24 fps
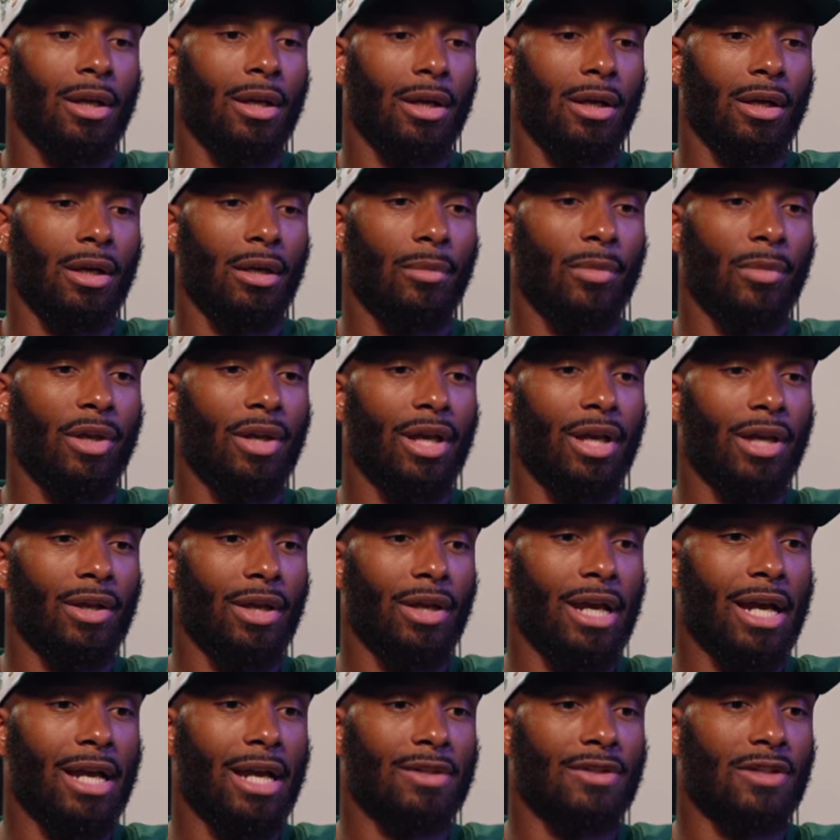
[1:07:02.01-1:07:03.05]
Um, it,
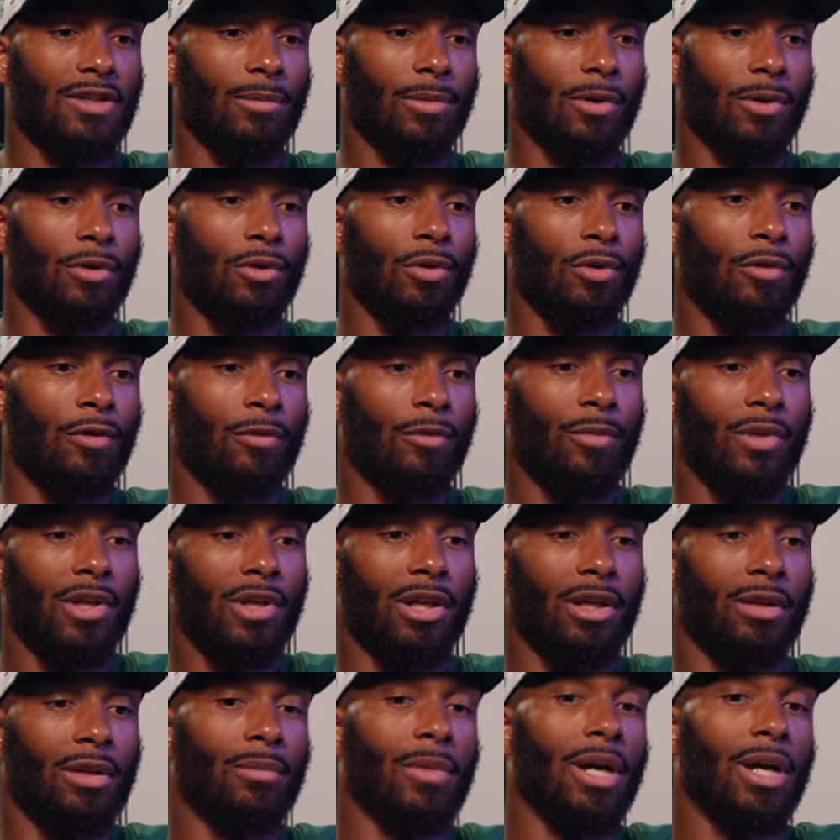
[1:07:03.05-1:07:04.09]
had, it something to do with
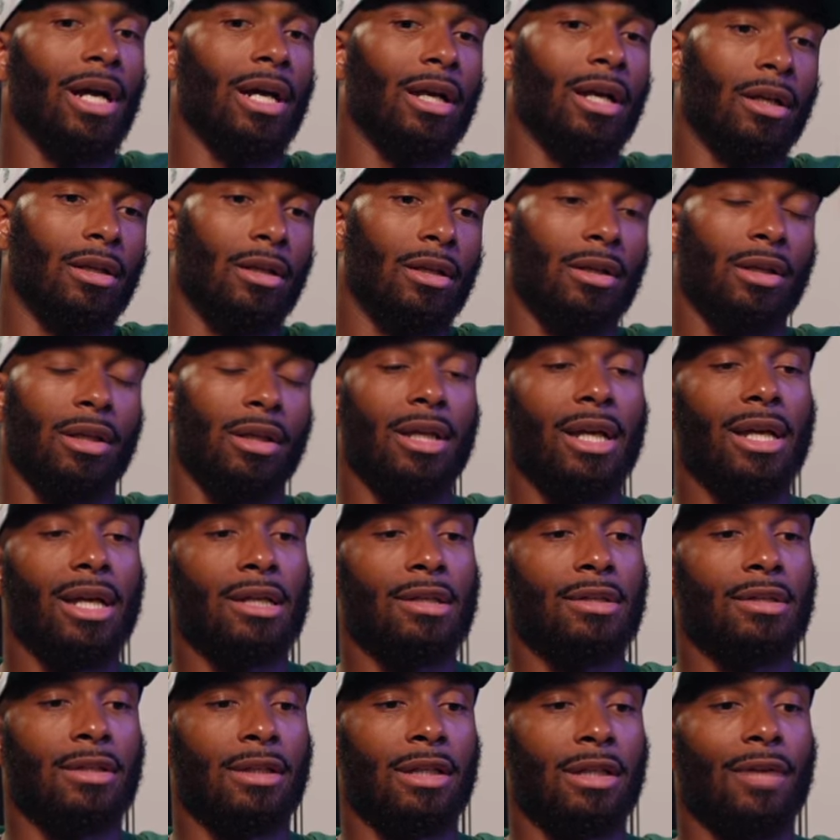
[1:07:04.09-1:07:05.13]
me and my
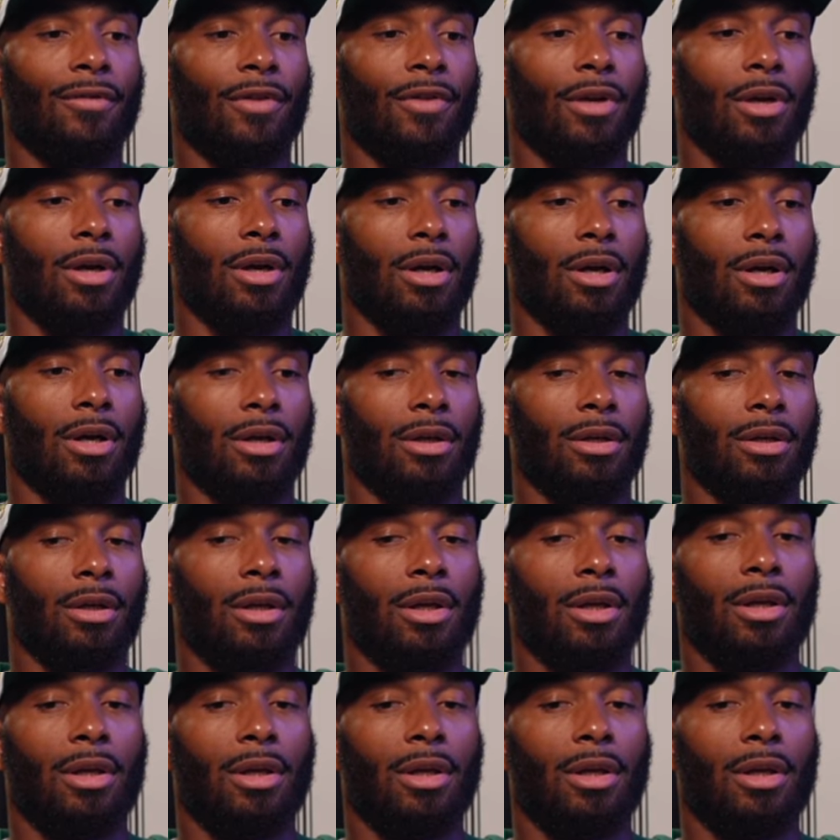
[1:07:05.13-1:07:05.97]
guest giving our